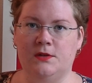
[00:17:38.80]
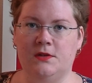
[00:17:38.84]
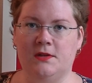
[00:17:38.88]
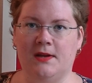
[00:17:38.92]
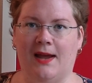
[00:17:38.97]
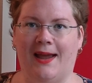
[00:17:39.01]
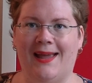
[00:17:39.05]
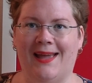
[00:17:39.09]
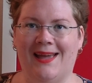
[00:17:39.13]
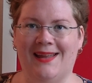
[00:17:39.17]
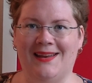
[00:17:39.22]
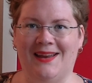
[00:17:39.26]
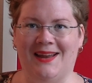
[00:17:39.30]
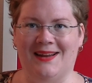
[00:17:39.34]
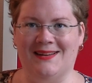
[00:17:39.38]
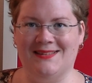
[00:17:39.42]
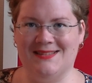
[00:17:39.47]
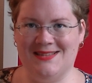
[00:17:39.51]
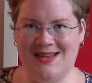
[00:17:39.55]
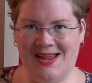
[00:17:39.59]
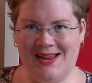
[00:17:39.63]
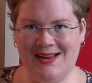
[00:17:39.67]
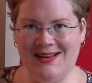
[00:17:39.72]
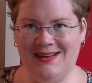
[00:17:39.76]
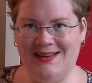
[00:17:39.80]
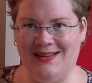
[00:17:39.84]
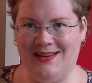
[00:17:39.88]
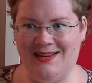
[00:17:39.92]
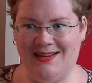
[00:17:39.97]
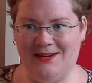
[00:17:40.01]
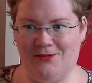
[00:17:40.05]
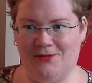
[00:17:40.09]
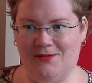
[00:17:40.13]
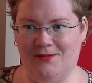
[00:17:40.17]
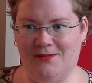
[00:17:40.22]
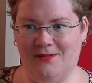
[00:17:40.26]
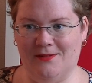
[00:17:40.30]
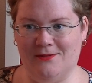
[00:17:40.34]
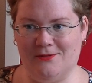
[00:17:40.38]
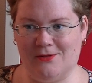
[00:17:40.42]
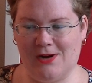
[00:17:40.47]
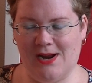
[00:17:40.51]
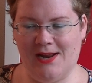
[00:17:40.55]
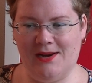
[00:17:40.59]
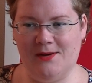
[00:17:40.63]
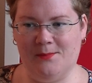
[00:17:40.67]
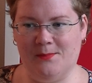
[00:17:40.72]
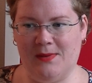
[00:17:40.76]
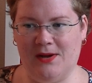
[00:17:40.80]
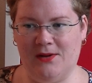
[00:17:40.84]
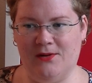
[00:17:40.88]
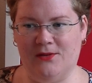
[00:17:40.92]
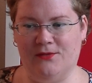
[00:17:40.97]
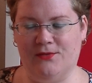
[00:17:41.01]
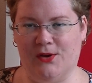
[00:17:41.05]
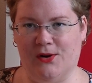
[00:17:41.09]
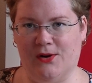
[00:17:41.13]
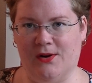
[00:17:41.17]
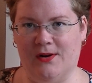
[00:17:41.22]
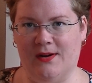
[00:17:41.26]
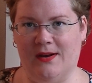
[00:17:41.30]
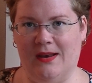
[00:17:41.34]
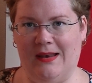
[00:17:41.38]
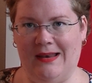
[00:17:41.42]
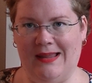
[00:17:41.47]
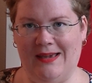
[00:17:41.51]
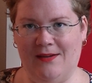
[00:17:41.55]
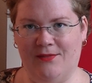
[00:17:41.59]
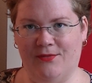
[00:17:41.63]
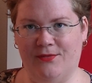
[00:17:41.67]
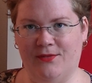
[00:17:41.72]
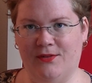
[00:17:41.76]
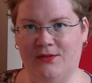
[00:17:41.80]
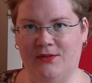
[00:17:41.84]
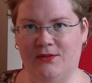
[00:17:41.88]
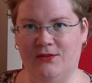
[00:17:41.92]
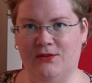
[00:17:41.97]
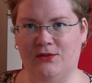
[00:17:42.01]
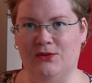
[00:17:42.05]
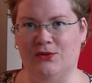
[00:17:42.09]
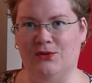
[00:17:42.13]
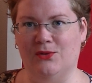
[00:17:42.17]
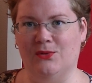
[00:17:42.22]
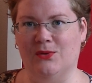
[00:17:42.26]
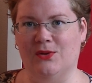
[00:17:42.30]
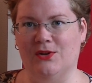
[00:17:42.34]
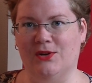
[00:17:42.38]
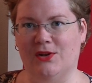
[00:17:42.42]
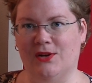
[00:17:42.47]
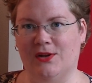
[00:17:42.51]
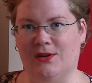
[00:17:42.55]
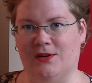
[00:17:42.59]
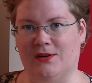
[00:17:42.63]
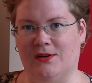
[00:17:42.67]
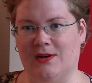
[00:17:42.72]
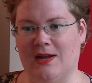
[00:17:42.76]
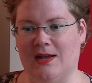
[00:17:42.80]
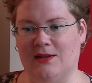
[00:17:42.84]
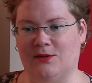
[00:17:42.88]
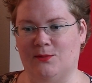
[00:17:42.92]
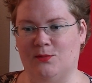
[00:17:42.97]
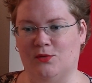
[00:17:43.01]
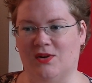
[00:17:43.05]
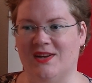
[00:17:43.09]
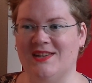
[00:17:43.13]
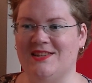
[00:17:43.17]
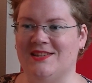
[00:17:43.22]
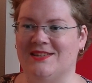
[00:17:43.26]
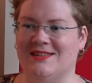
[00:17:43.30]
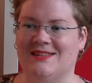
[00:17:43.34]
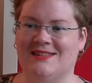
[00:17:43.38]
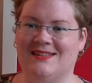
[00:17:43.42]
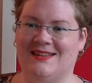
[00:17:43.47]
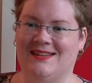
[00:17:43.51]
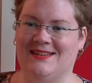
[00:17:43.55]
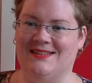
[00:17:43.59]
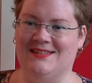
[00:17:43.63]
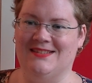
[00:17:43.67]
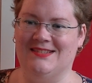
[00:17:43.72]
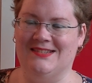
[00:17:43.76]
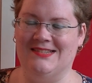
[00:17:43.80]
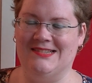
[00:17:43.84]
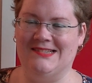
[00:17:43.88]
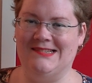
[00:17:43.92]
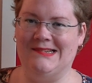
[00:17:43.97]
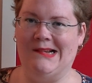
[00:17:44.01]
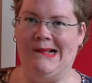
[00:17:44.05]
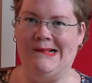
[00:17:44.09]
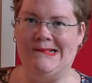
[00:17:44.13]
I had exactly the right amount of yarn left to do another Exploration Station.